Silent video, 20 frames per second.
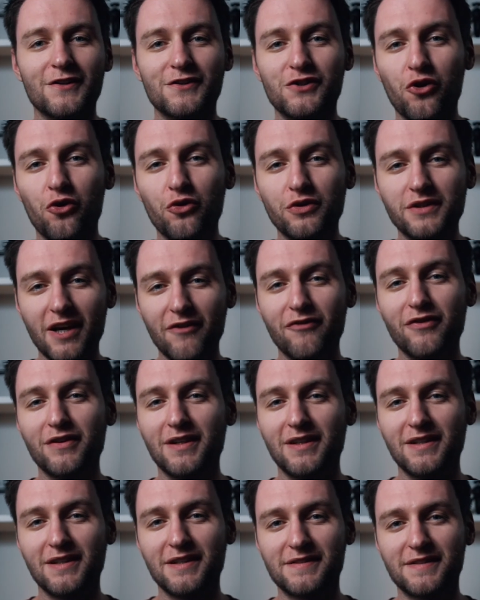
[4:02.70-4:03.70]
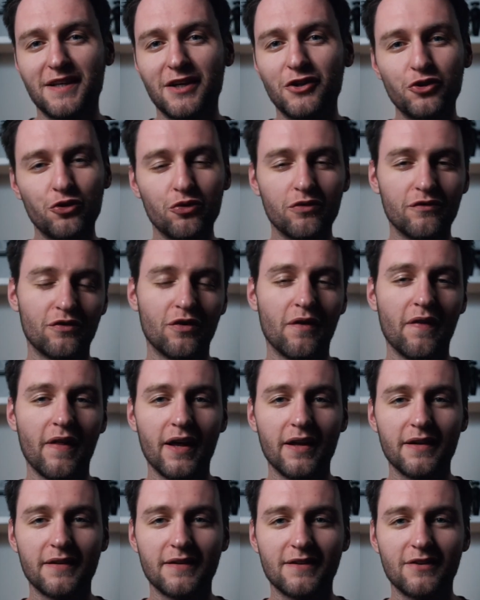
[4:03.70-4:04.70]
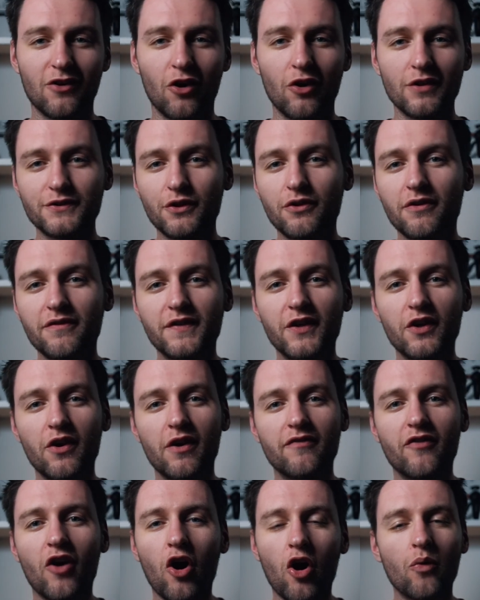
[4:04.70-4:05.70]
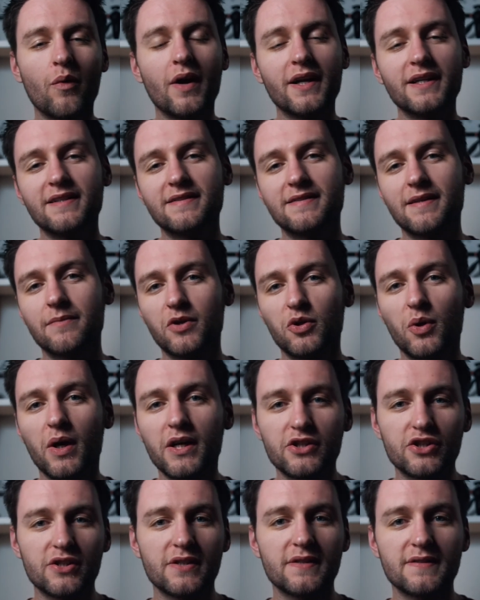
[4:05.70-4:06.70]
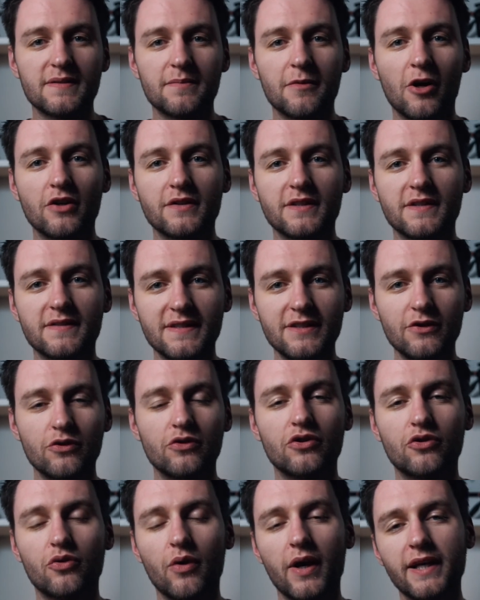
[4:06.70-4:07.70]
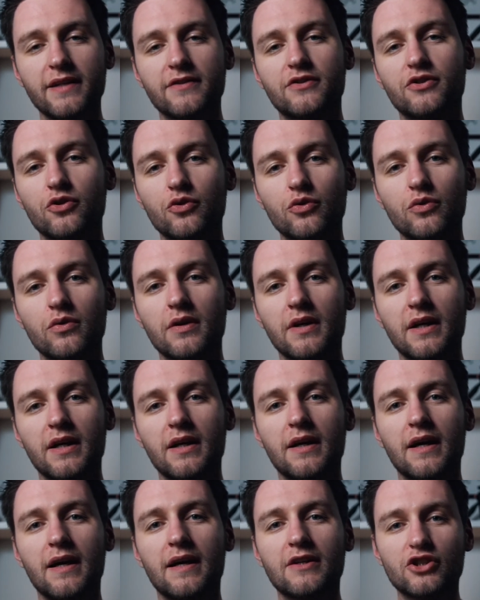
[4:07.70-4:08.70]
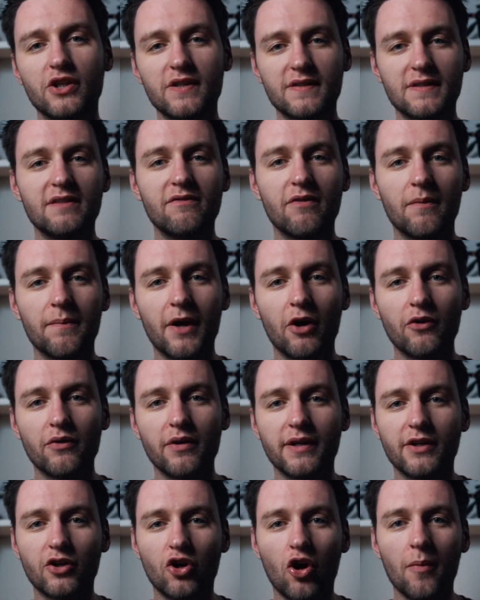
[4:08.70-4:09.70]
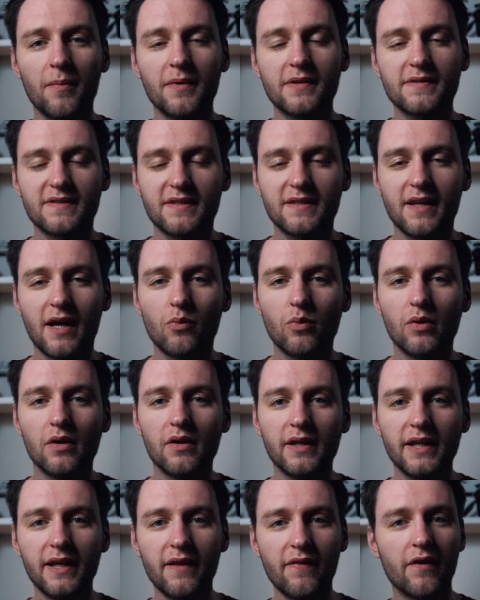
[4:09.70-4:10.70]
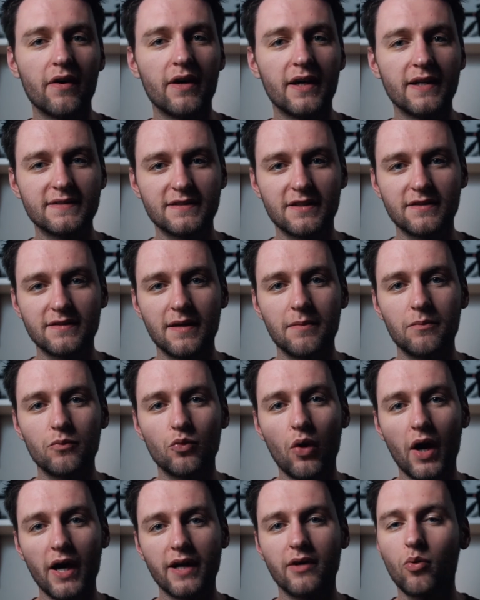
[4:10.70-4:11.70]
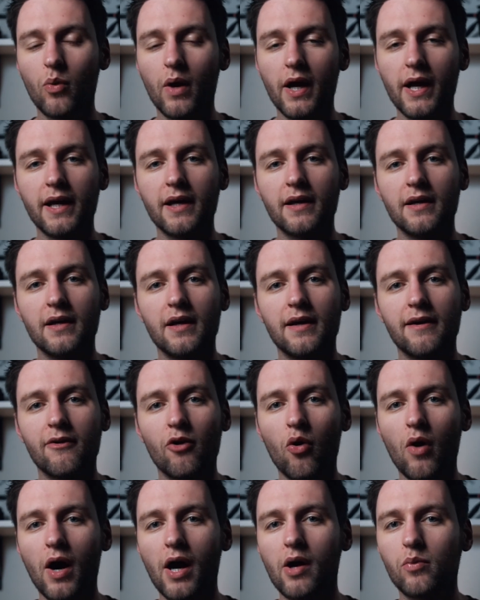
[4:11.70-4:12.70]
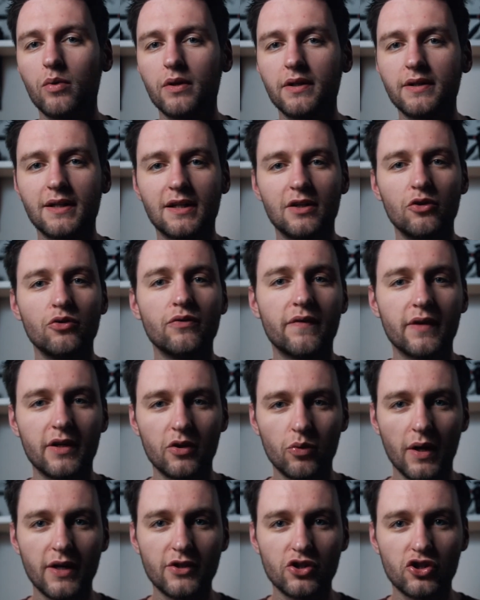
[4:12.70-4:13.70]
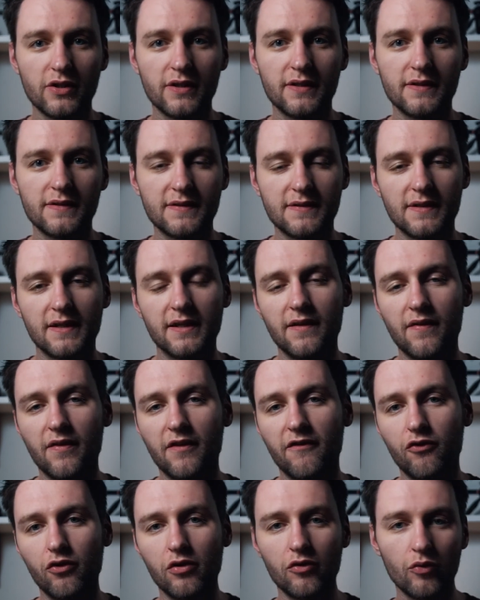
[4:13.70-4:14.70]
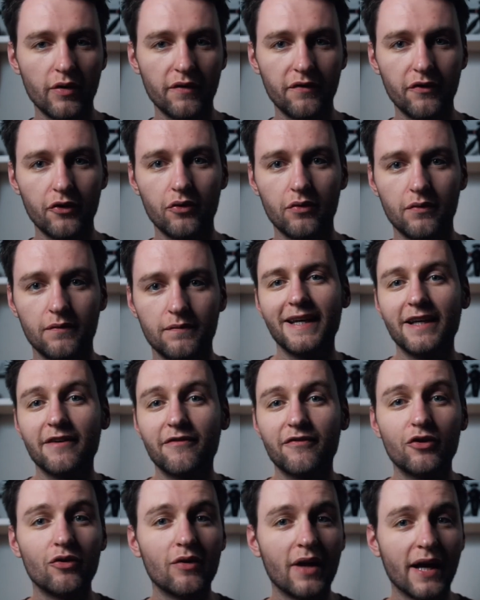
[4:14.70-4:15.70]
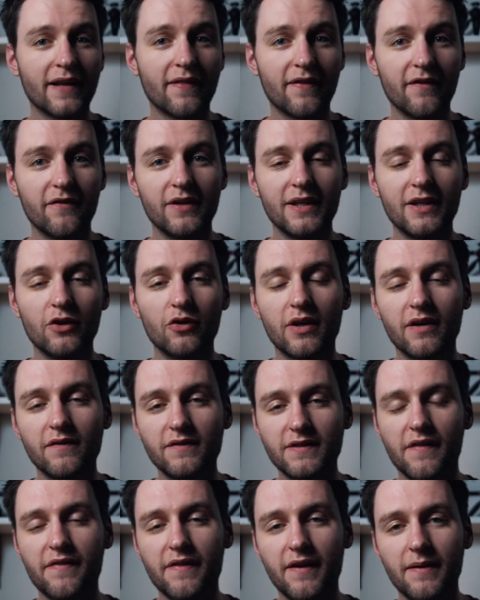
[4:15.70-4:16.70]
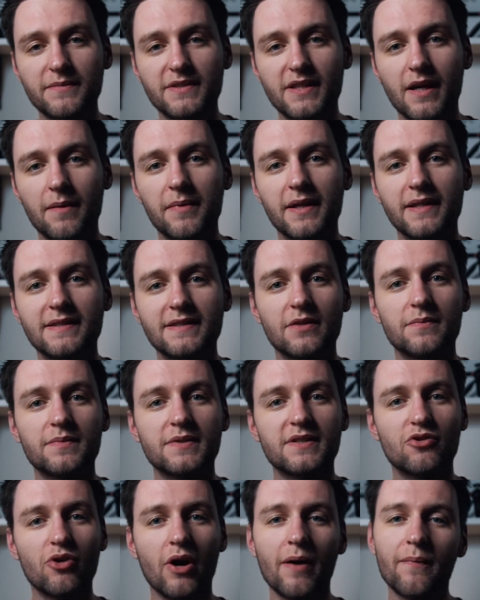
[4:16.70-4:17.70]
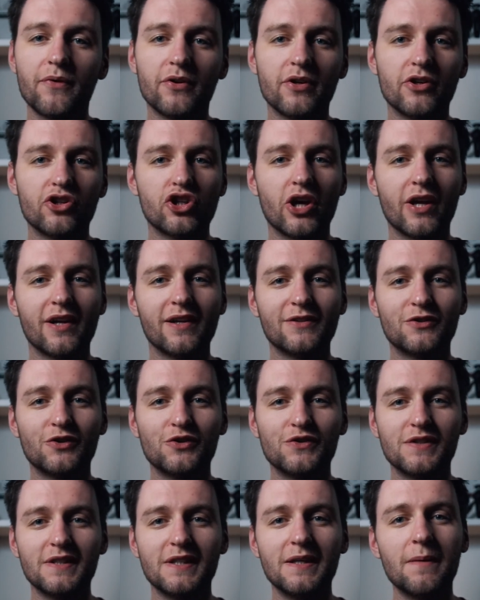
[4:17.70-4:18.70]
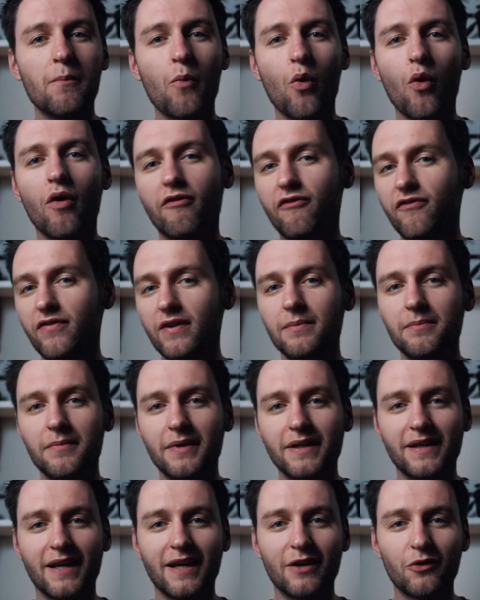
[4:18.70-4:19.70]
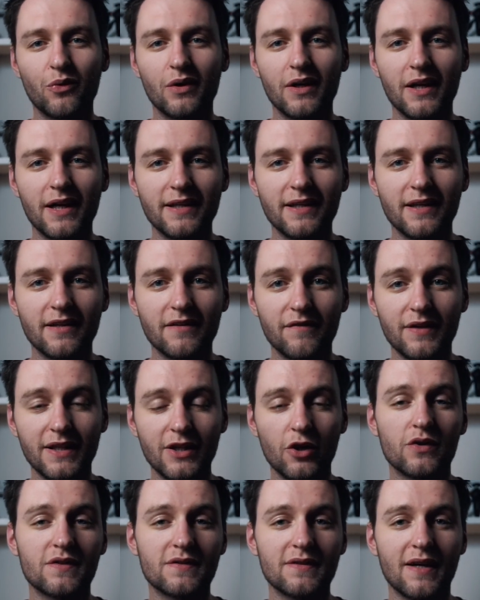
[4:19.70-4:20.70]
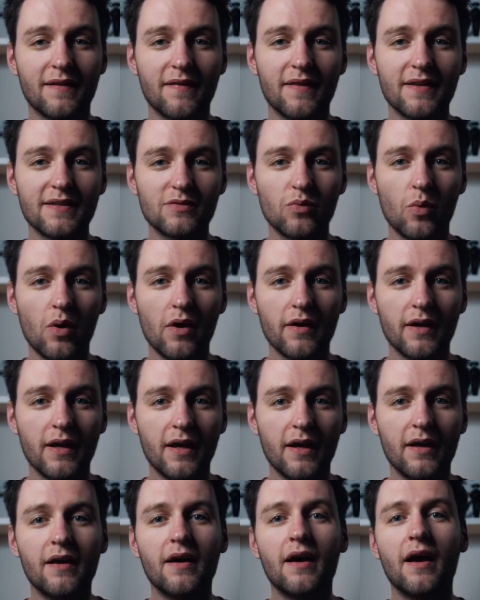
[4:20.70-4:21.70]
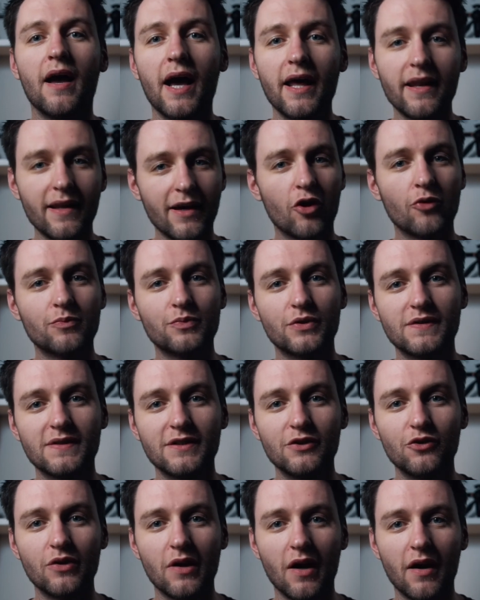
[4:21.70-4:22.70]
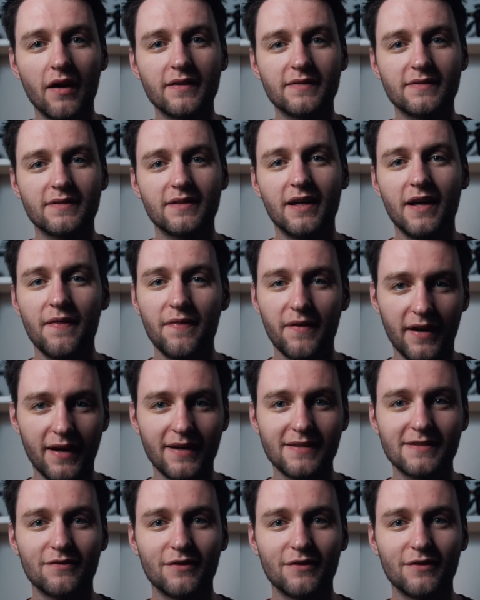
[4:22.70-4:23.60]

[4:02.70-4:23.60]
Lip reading: so definitely stay tuned for that. Also, if you have already some questions about the Zhiyun Crane 2, just leave them down in the comments and I will either answer them right away or I will include the questions in the full review. If you liked the video, give it a thumbs up and subscribe to the channel to see more filmmaking related videos like this one. And I hope to see you guys in the next